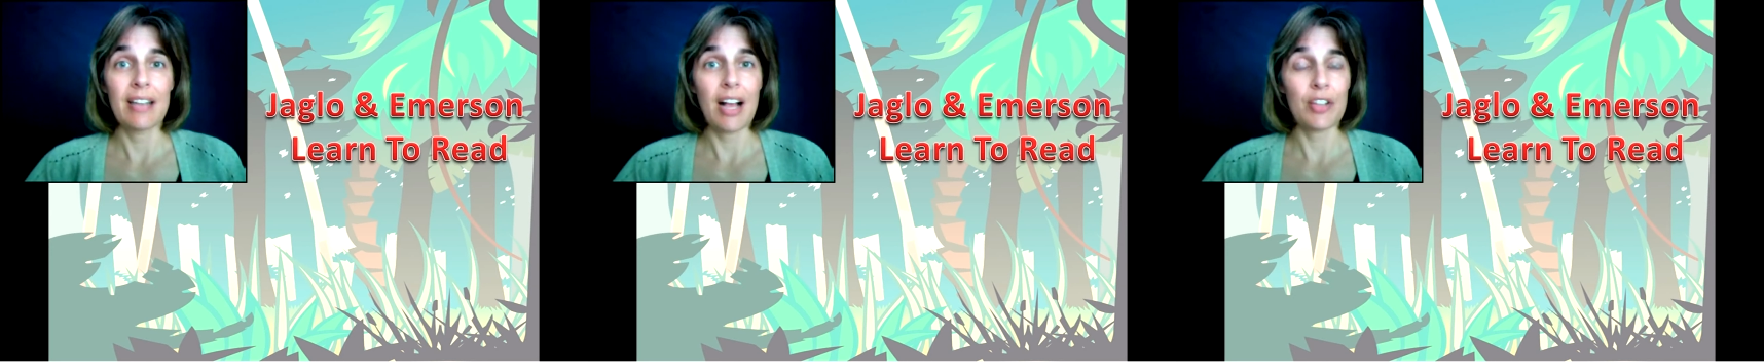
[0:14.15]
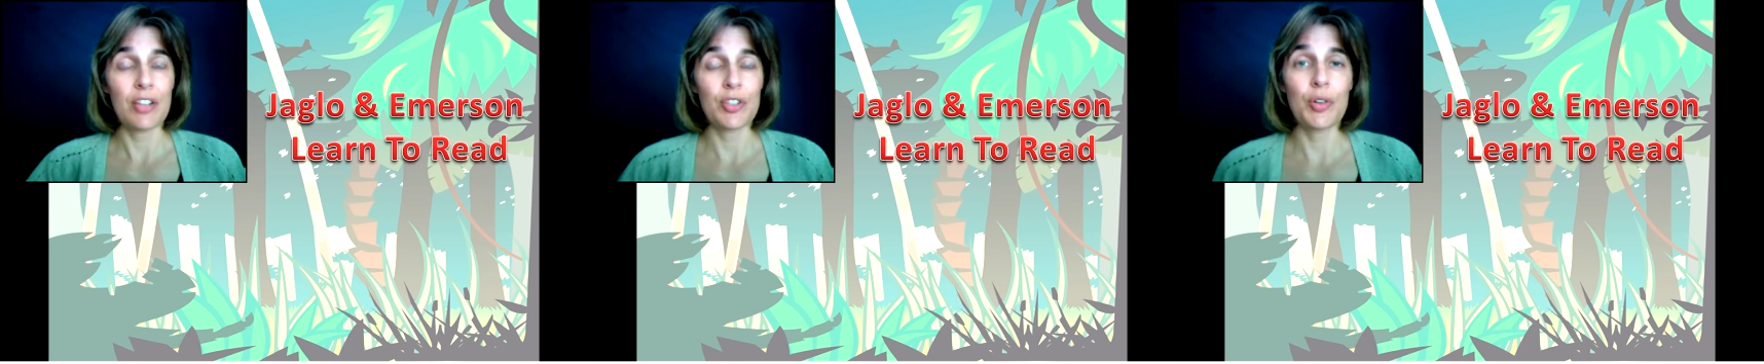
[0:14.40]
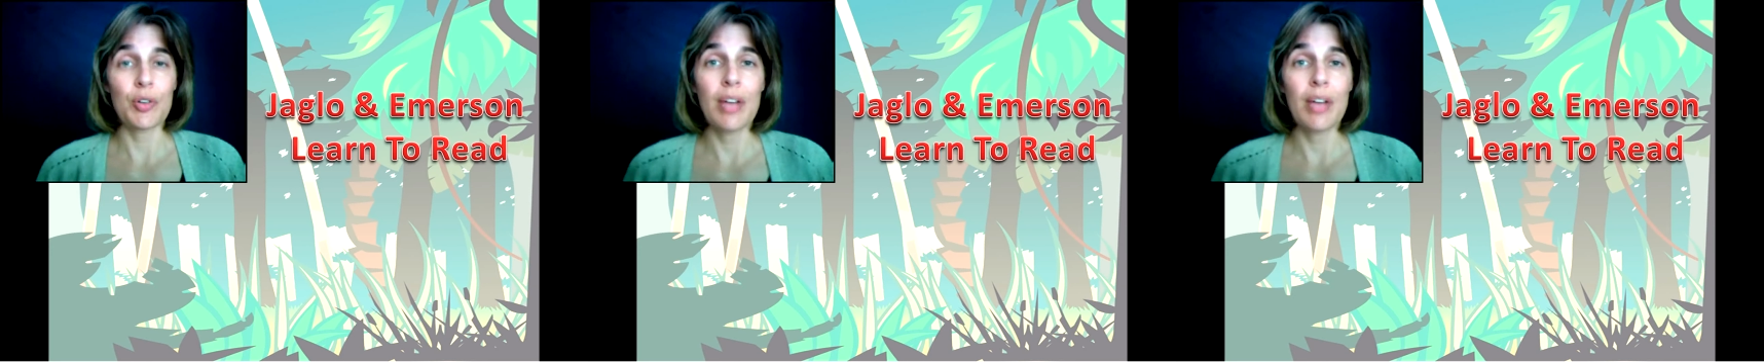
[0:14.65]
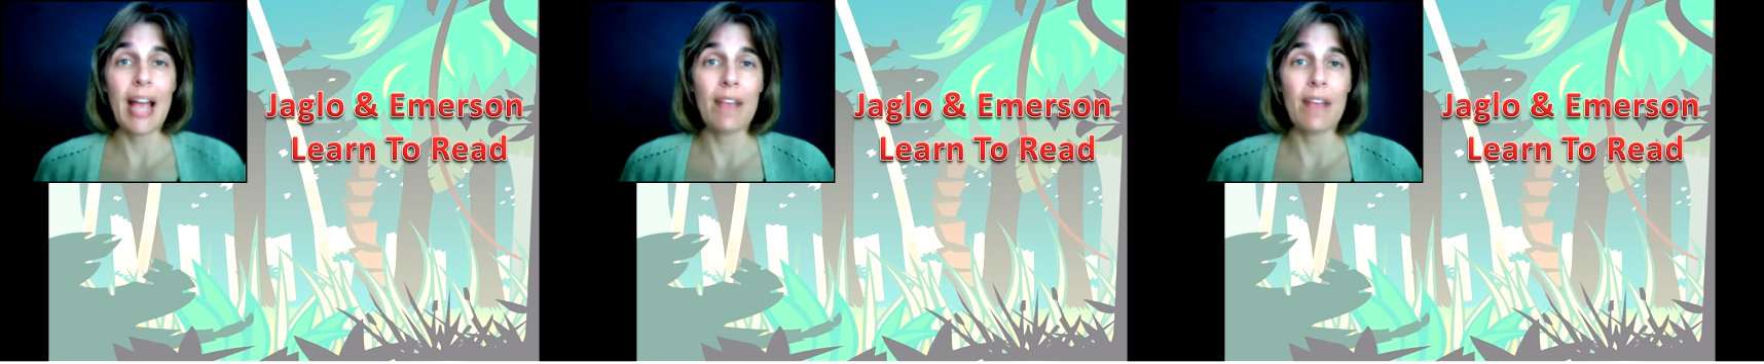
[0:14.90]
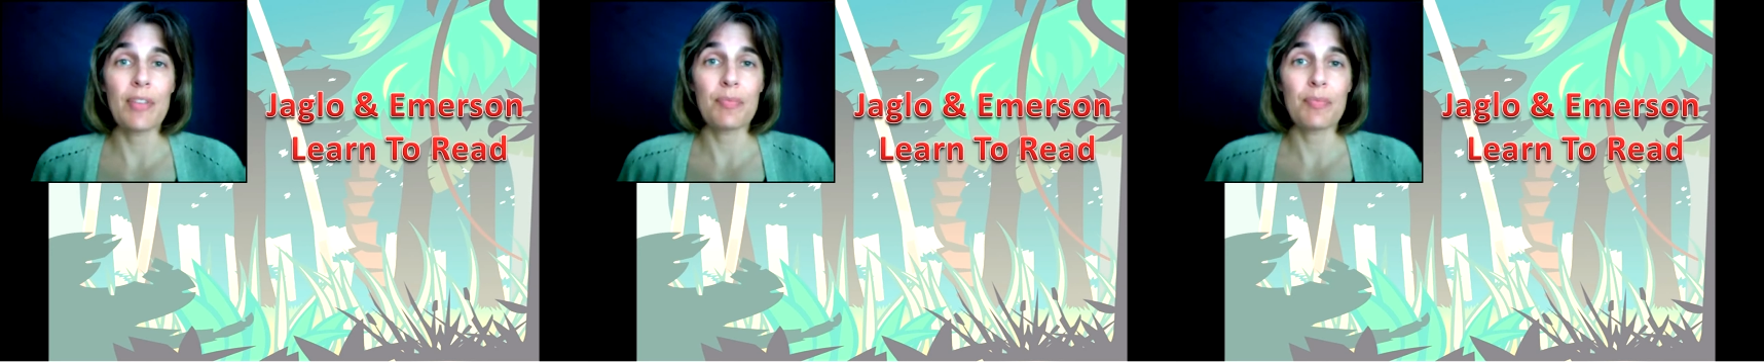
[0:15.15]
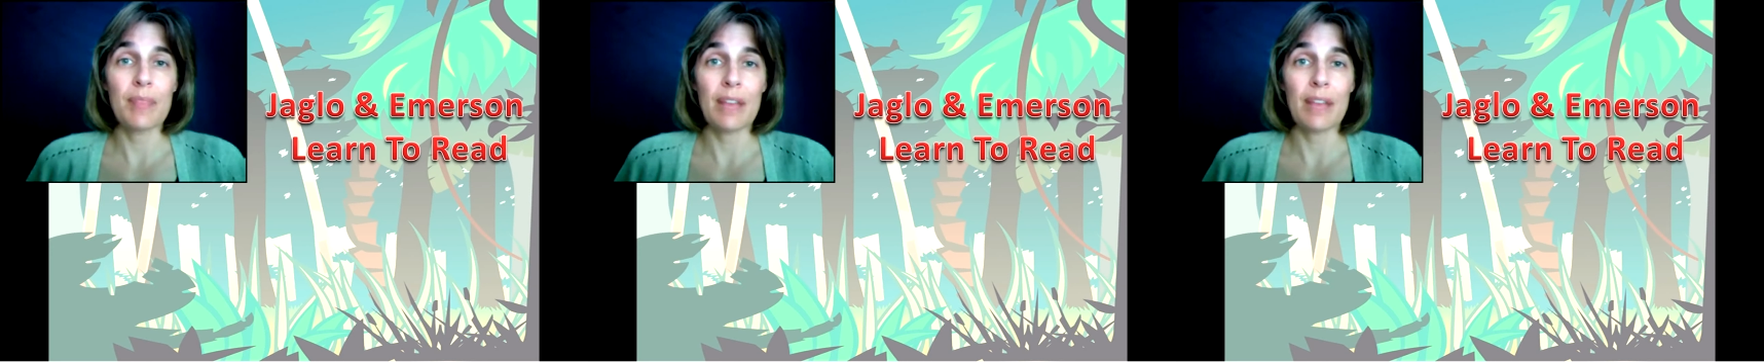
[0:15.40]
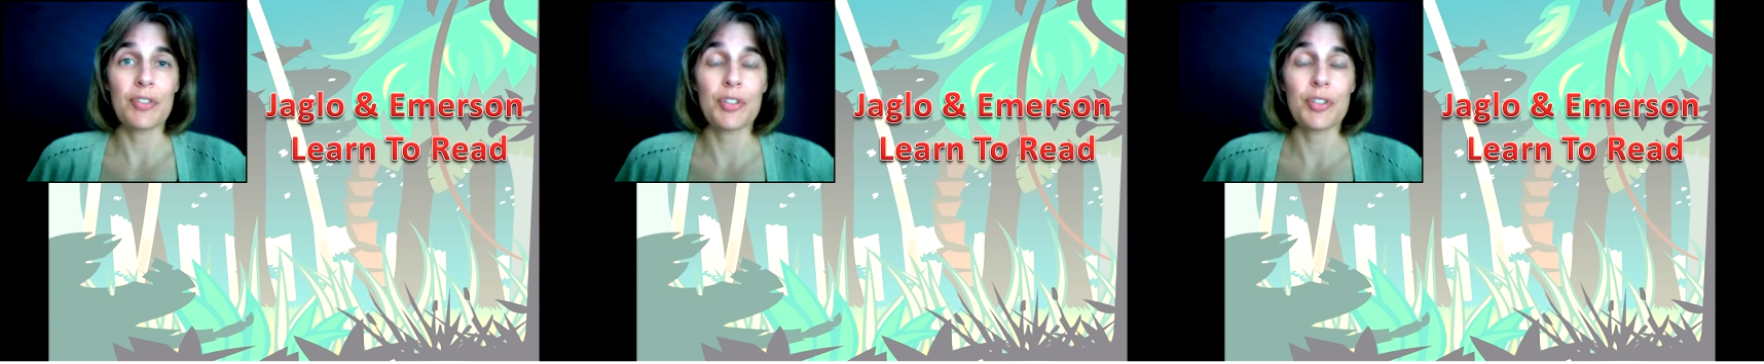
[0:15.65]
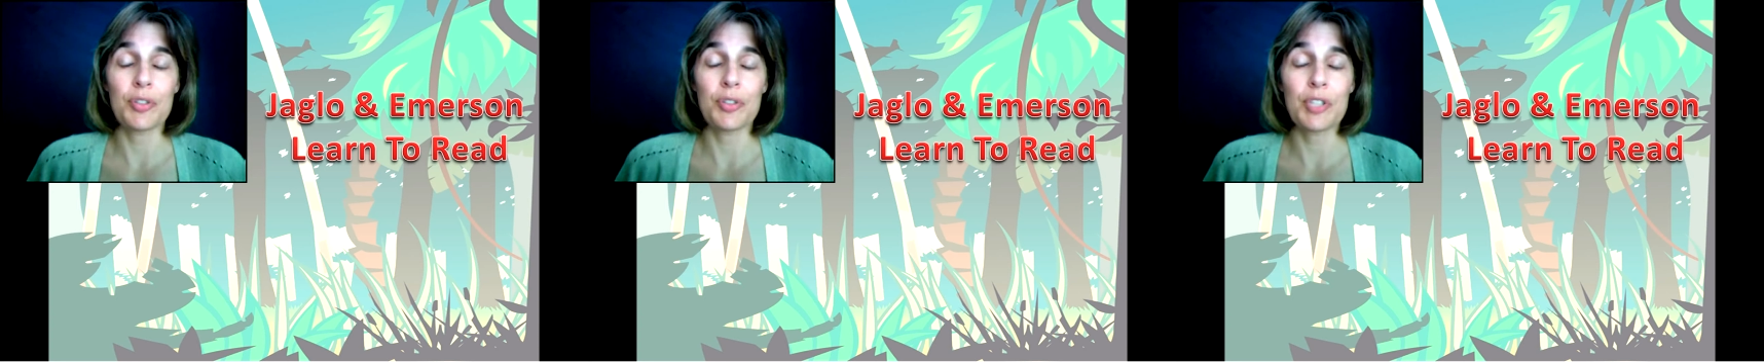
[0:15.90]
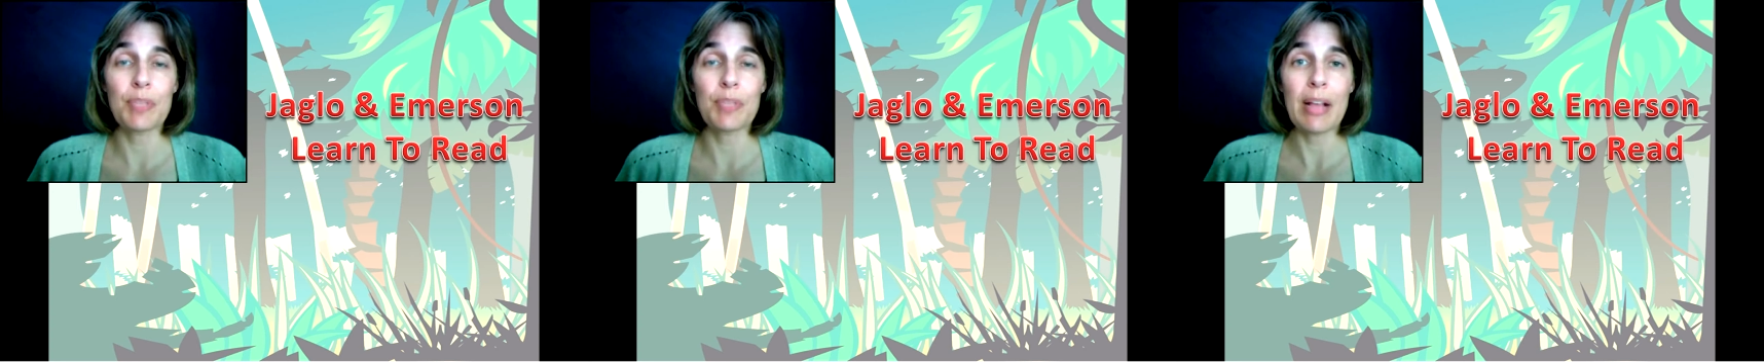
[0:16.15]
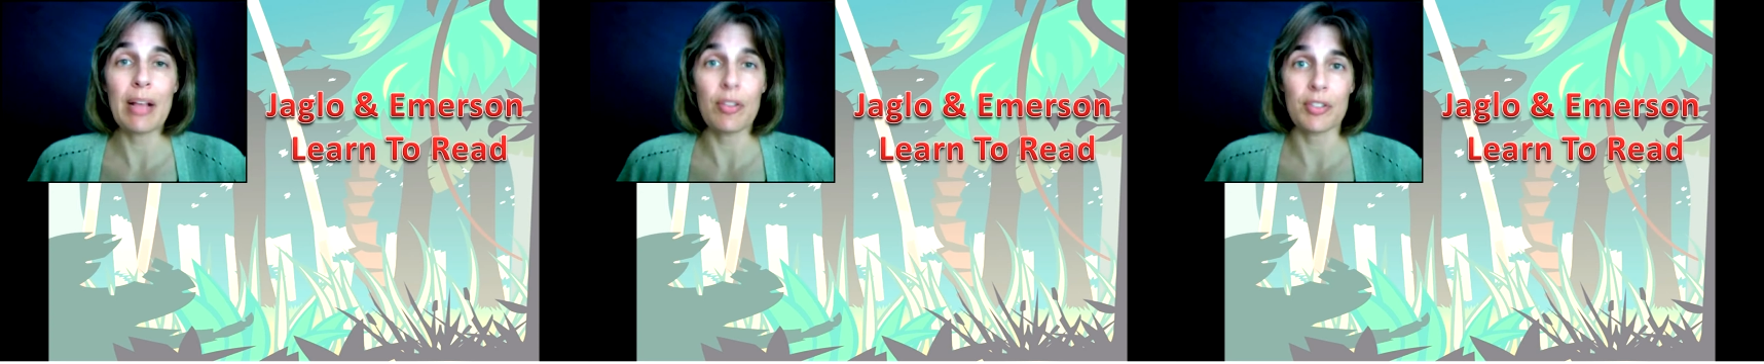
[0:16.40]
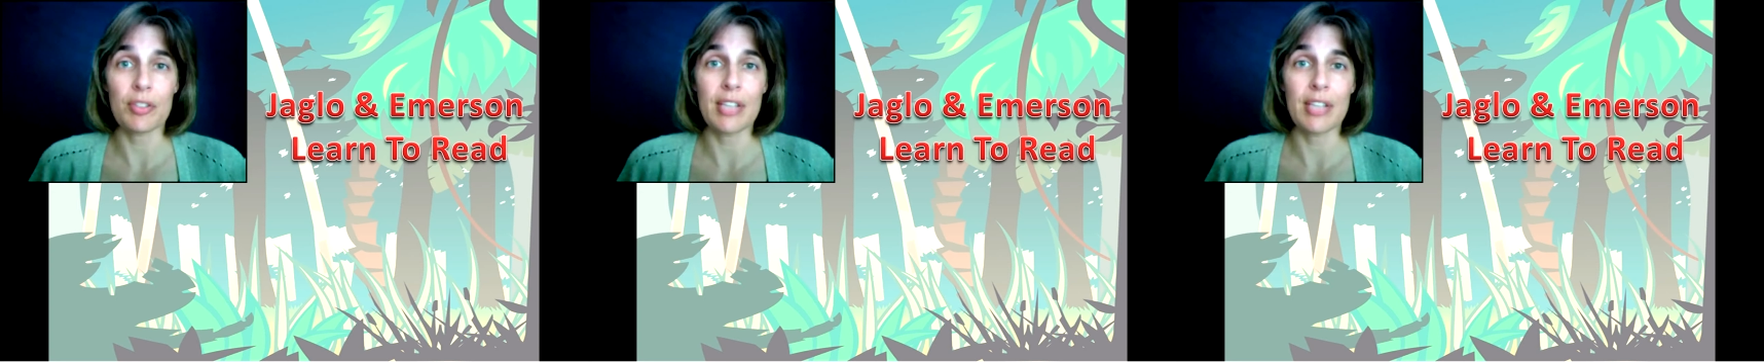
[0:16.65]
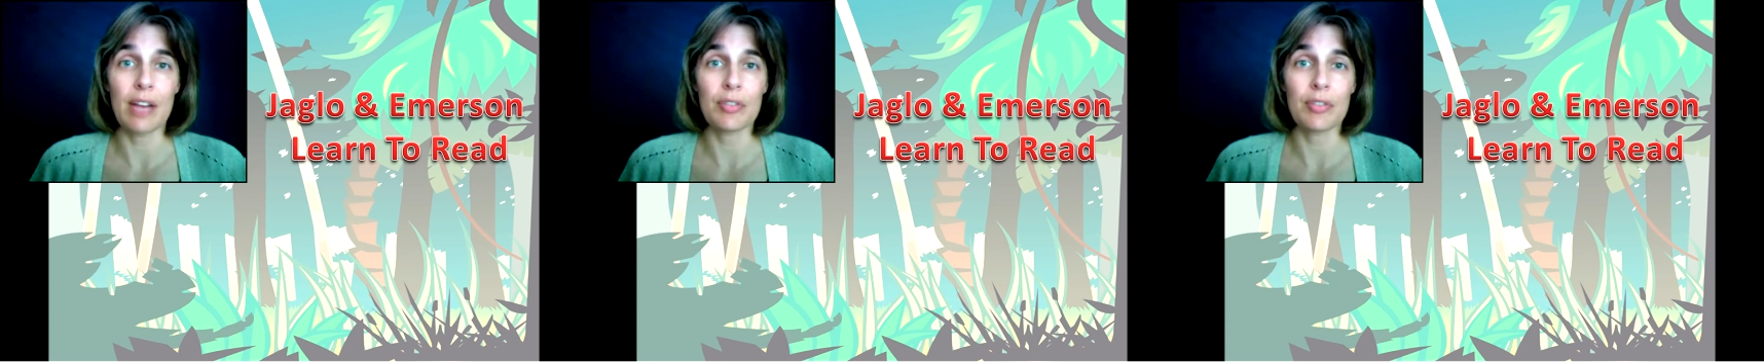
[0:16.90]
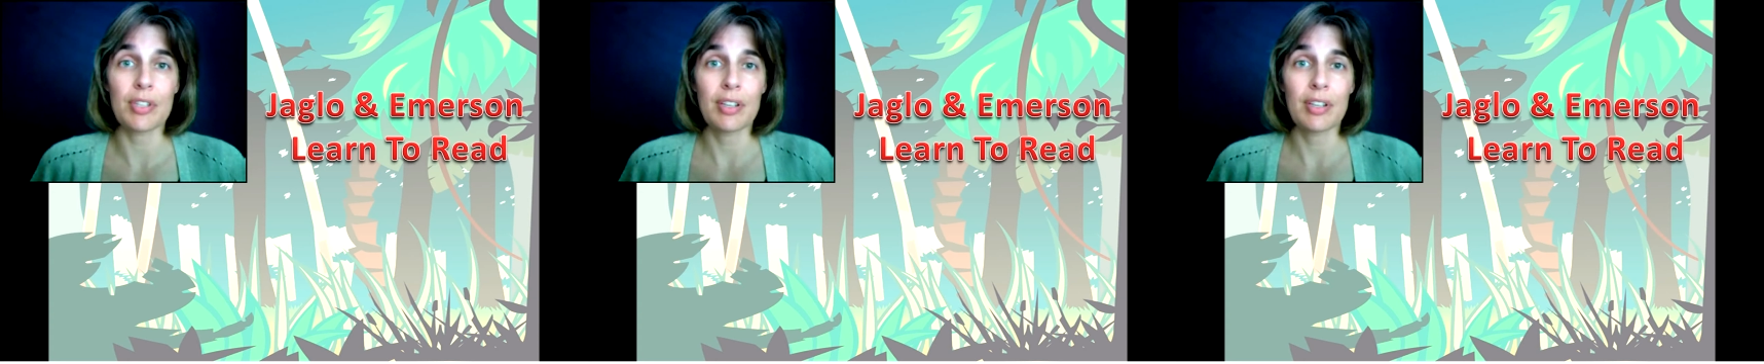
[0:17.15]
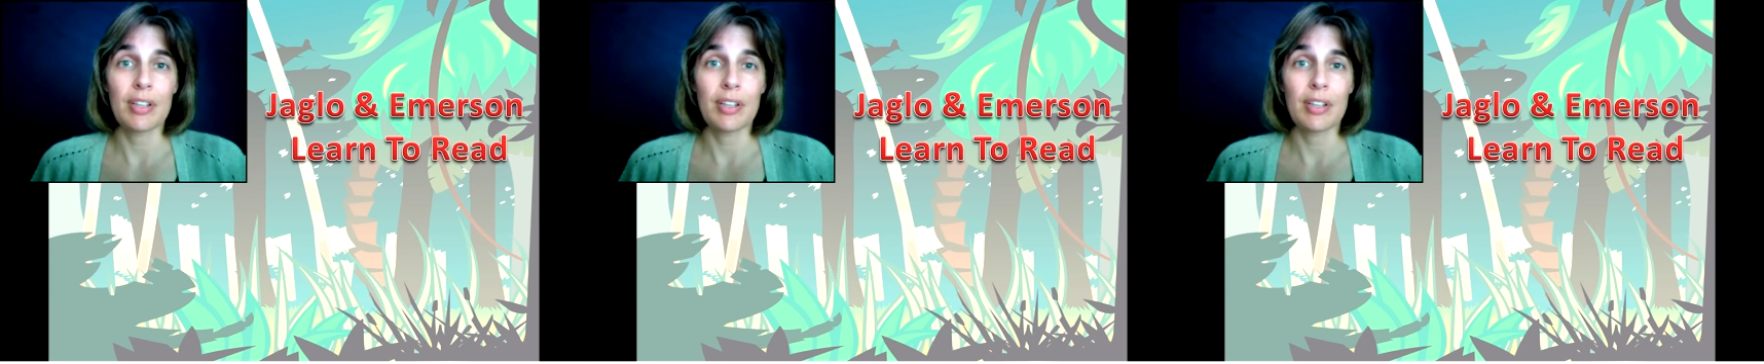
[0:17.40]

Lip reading: Also have your students spell those sounds.